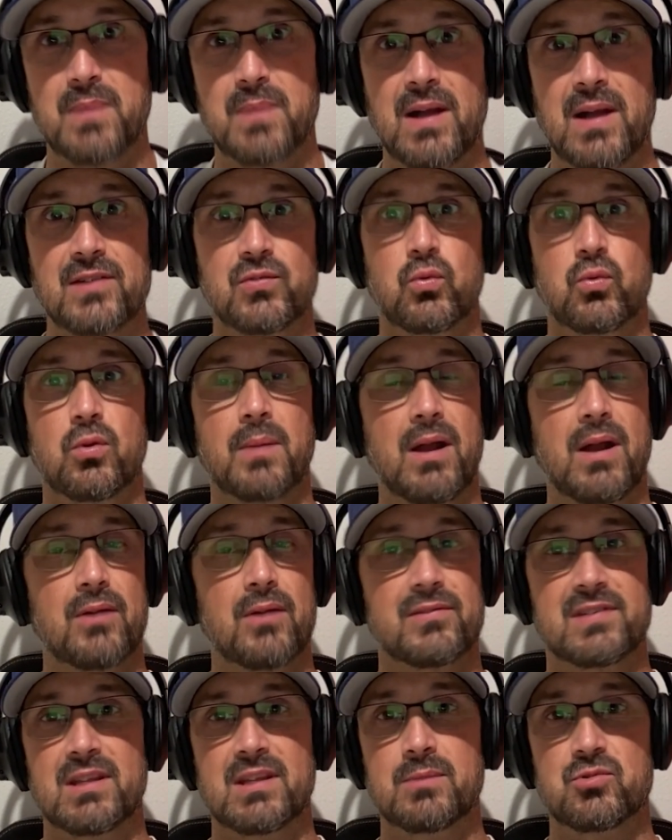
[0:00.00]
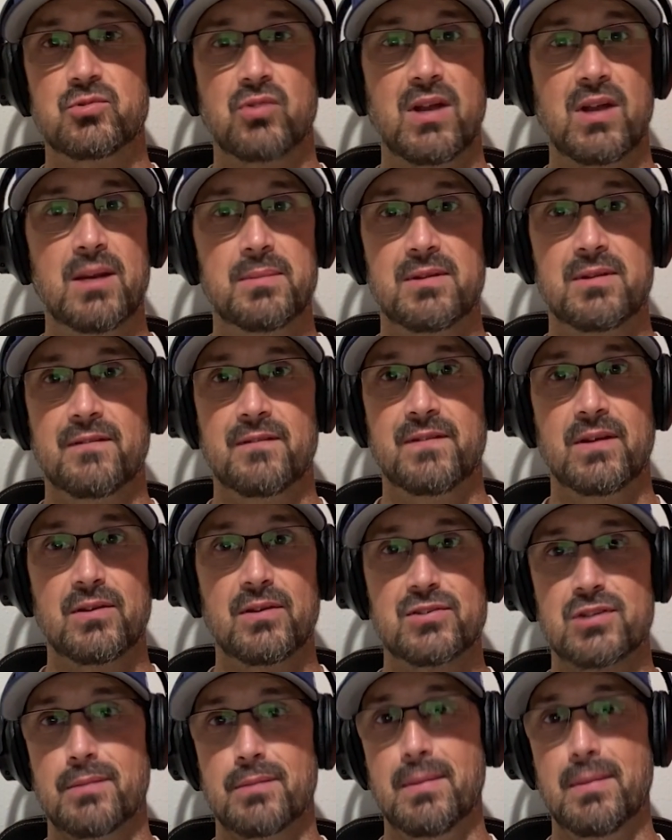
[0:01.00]
good spots for him. I don't see them trading to the
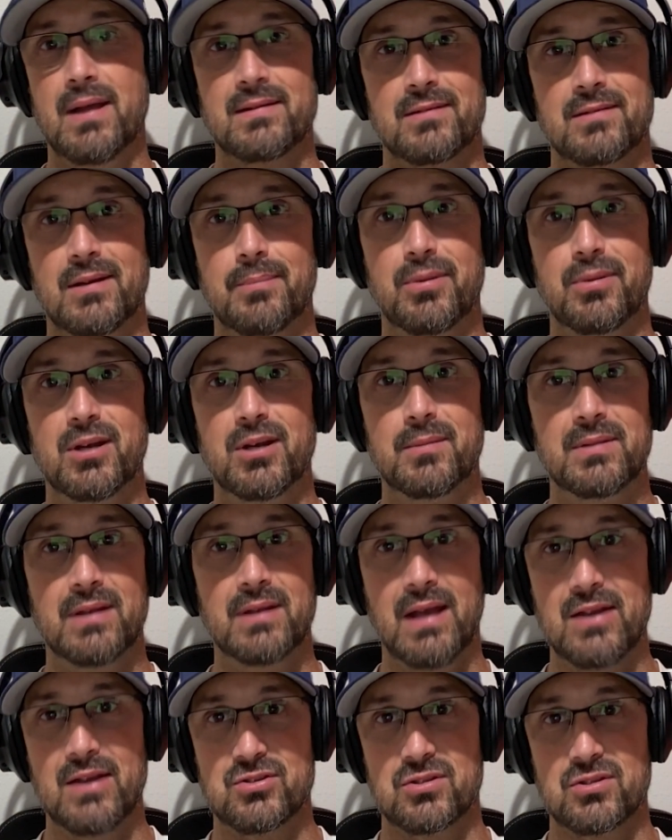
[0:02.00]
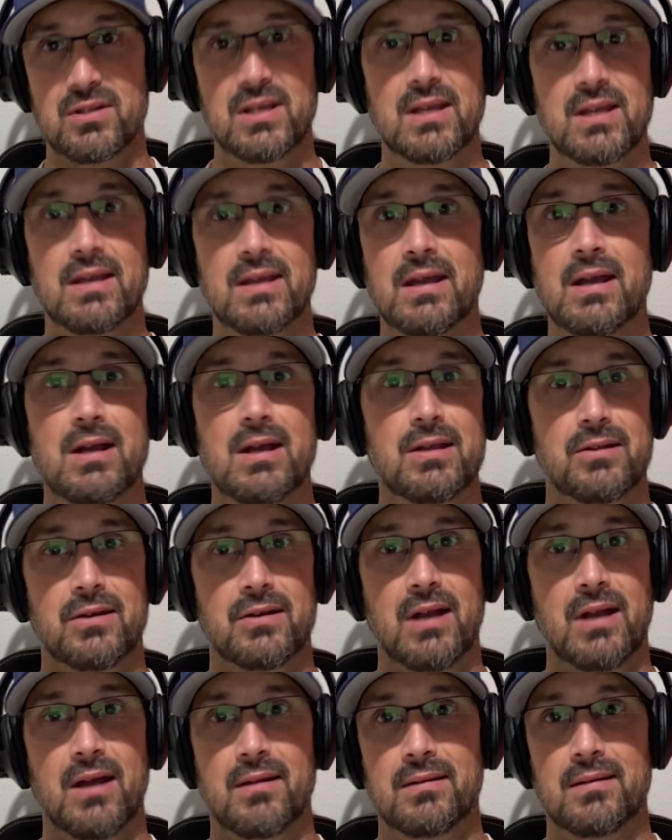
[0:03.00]
Phillies or the Mets. They're not putting him in the National League.
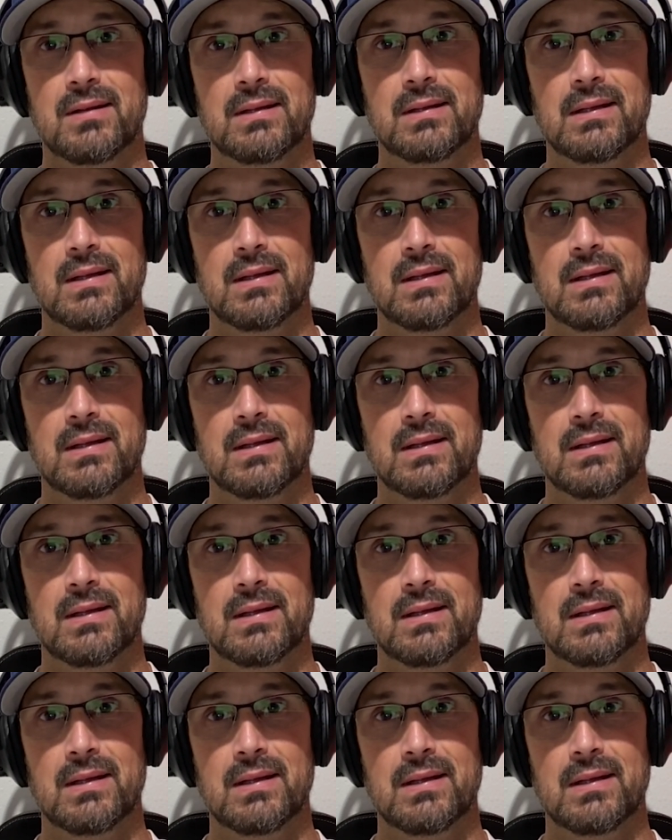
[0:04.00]
They're not.